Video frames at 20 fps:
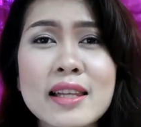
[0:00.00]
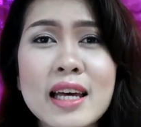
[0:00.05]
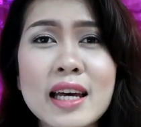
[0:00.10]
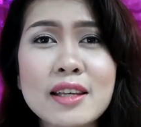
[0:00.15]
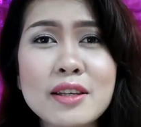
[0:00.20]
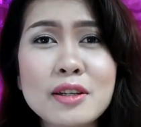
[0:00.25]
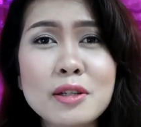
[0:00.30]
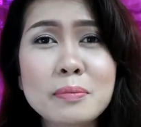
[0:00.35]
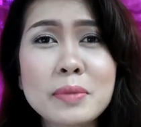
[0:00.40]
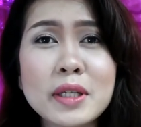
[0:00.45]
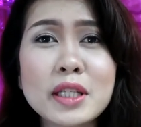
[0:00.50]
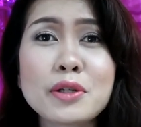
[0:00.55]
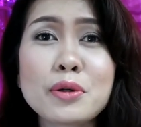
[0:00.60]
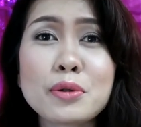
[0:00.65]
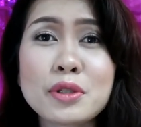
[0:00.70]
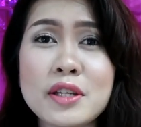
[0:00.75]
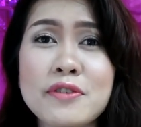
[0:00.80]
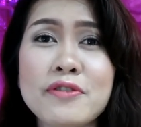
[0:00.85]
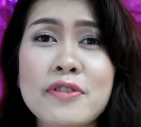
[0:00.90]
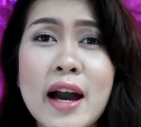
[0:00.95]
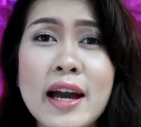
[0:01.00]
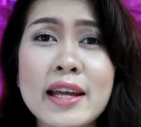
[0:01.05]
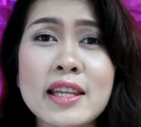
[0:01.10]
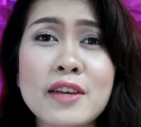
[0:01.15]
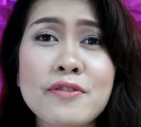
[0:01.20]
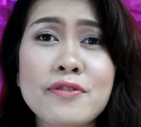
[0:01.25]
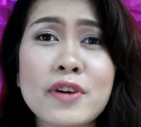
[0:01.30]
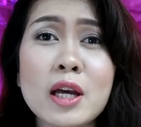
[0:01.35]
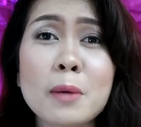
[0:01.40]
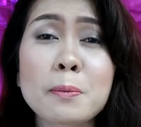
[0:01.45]
that you'll be notified
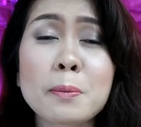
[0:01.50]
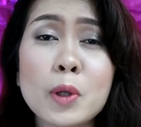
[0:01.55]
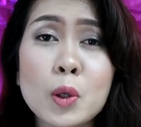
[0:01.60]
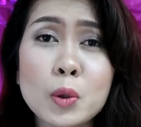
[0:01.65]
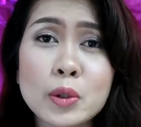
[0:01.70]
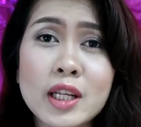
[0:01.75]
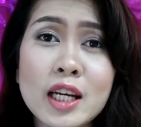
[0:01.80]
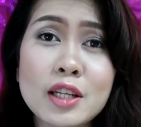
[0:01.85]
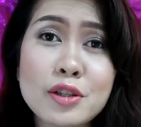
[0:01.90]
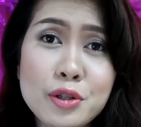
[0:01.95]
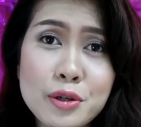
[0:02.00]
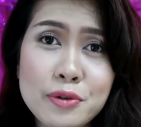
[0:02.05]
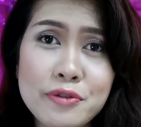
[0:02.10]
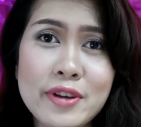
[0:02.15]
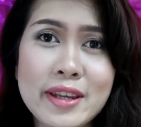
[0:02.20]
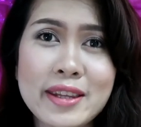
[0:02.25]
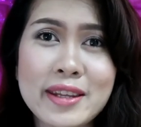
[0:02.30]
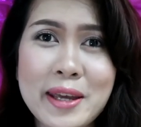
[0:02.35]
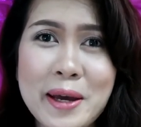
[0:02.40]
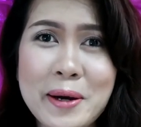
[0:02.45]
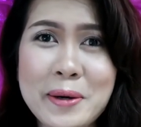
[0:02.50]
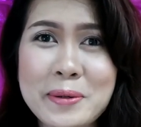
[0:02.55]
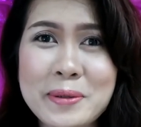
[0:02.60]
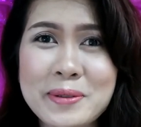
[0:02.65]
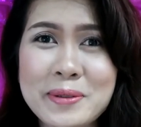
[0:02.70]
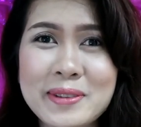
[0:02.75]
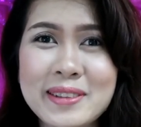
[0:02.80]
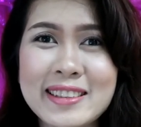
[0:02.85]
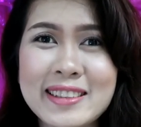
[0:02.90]
if I upload a new video.